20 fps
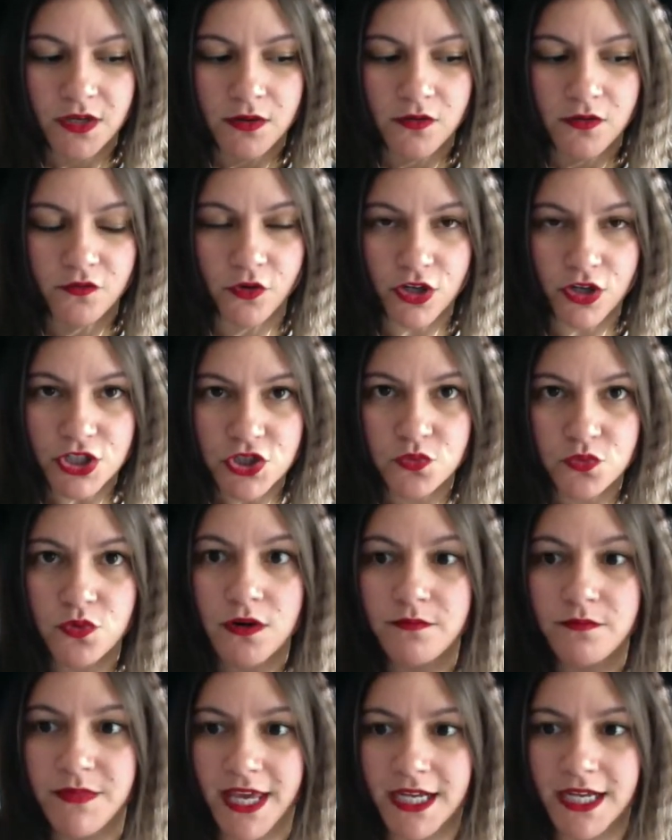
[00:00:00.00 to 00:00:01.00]

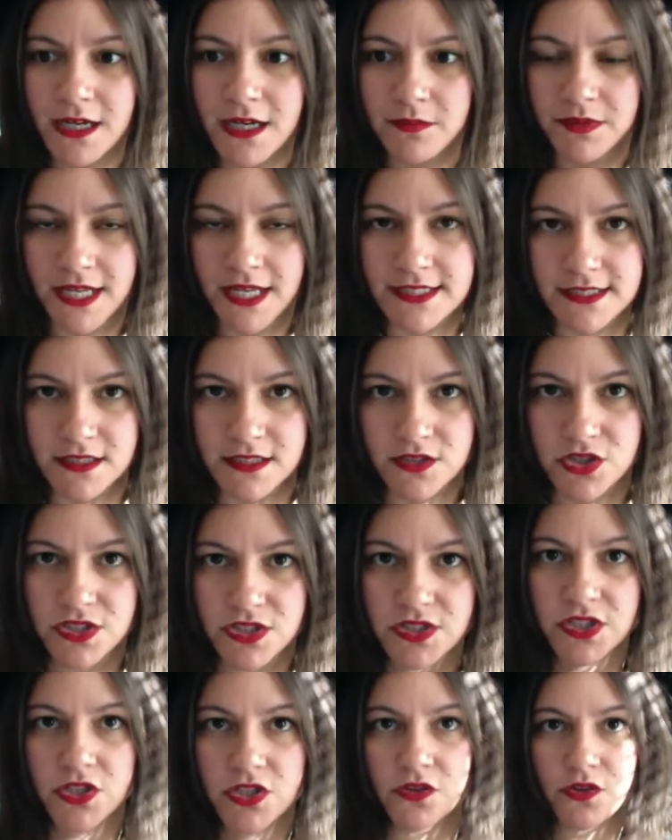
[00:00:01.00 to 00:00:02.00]
Virtual makeup lessons,
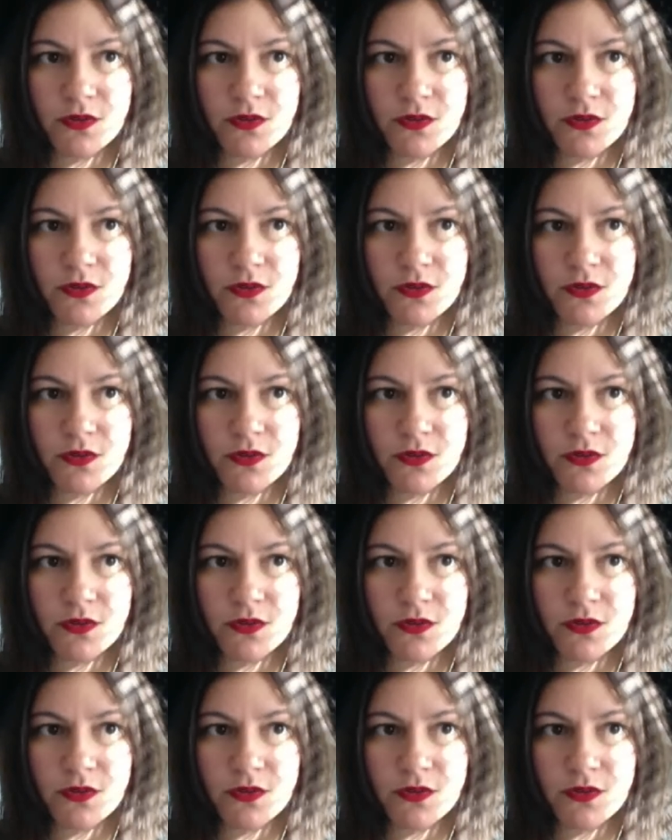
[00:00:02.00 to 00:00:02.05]
just you know,